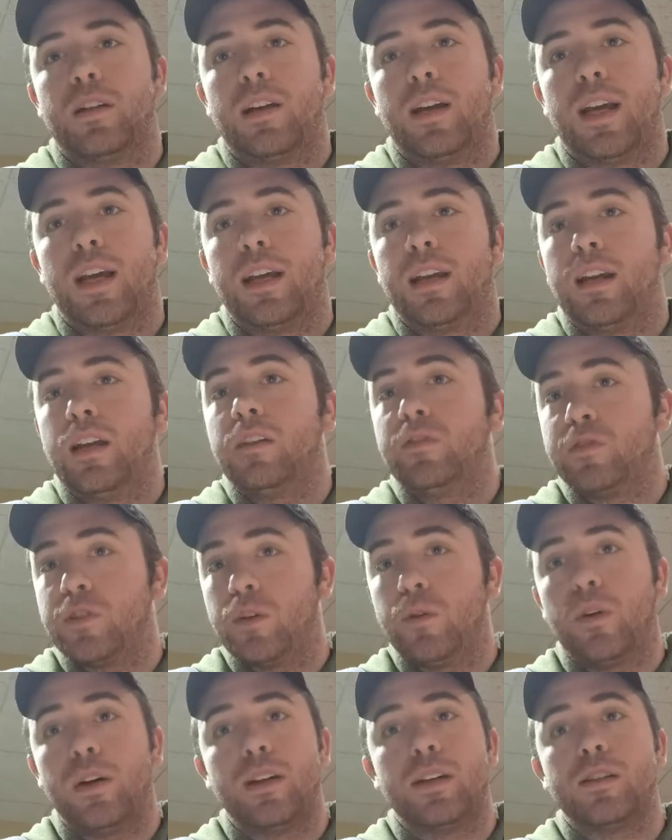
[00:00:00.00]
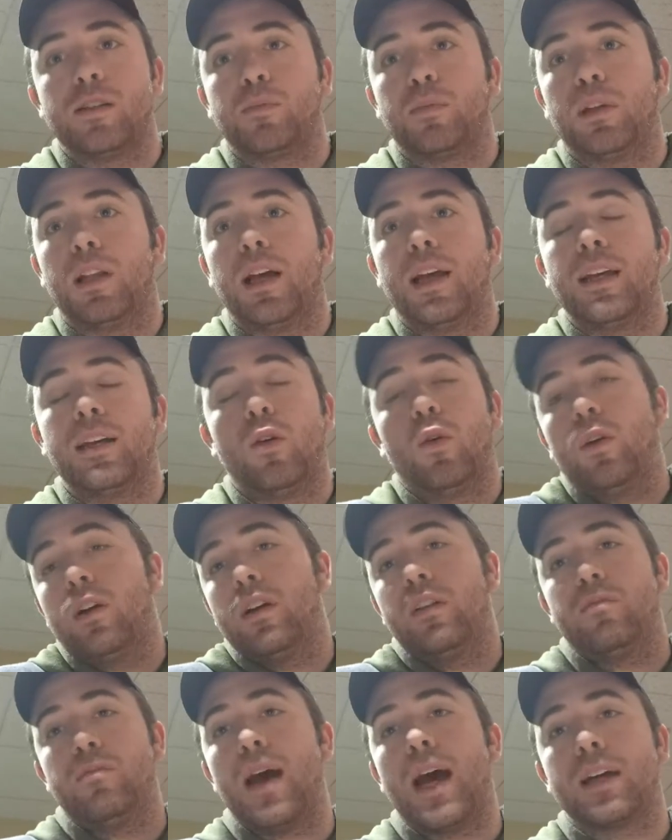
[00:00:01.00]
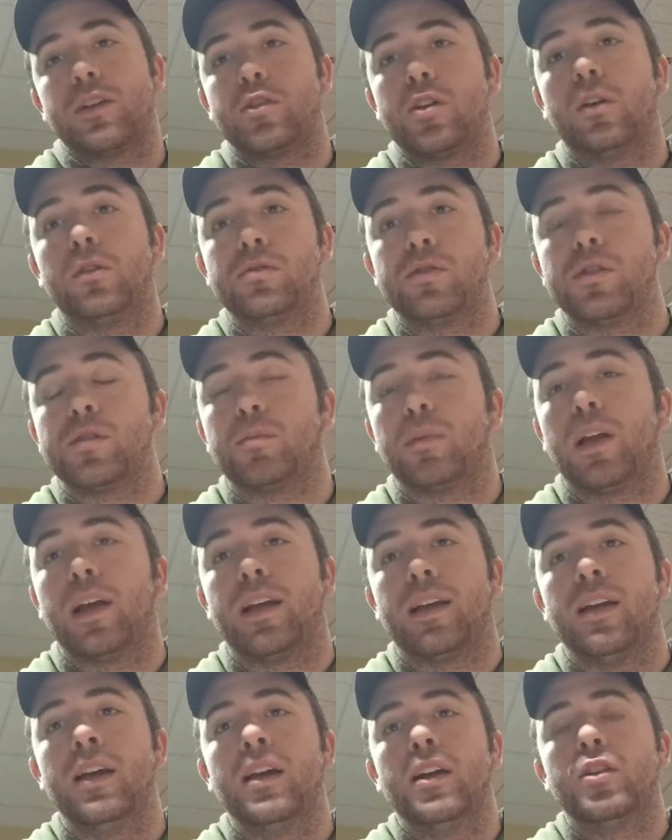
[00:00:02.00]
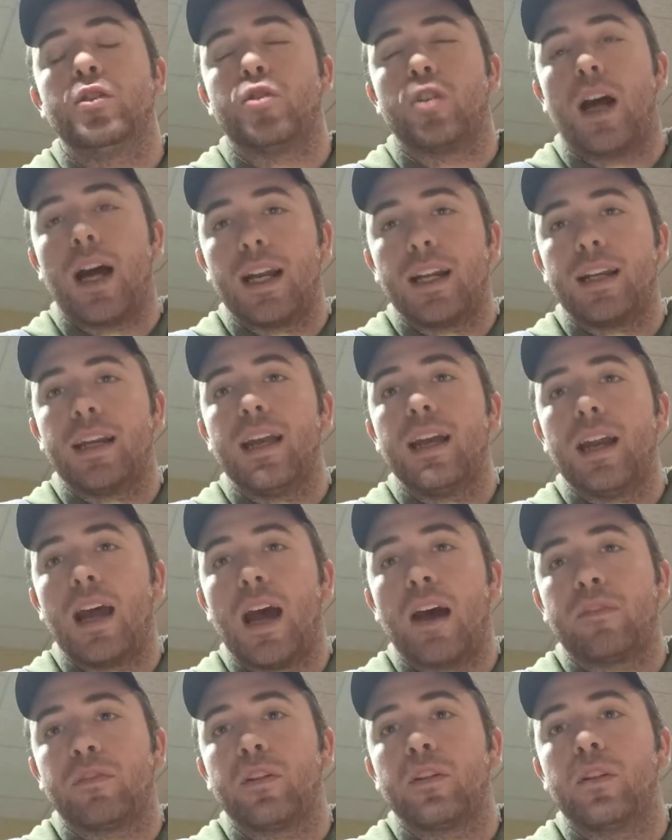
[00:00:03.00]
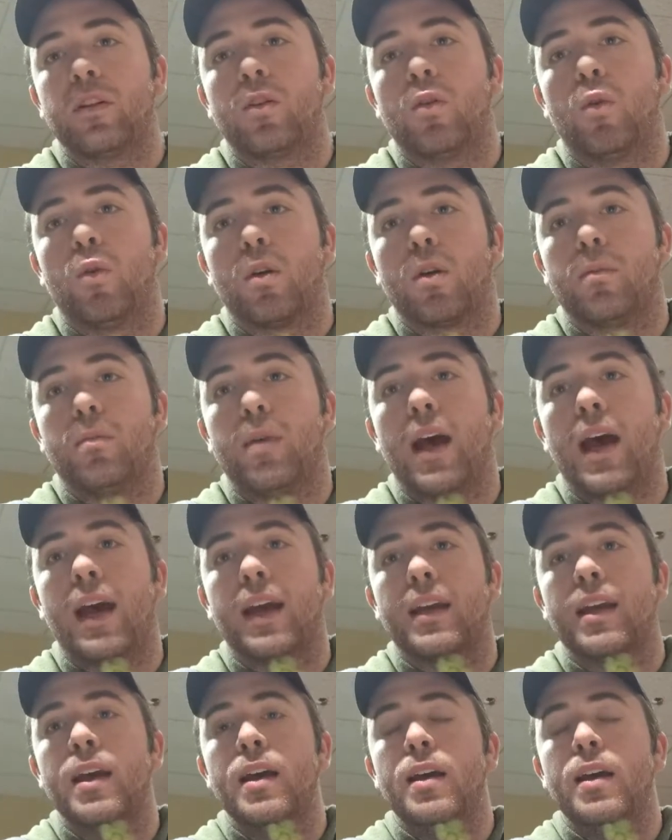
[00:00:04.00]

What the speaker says: And if Tua is playing, or if Mac Jones is playing, try to get after the quarterback,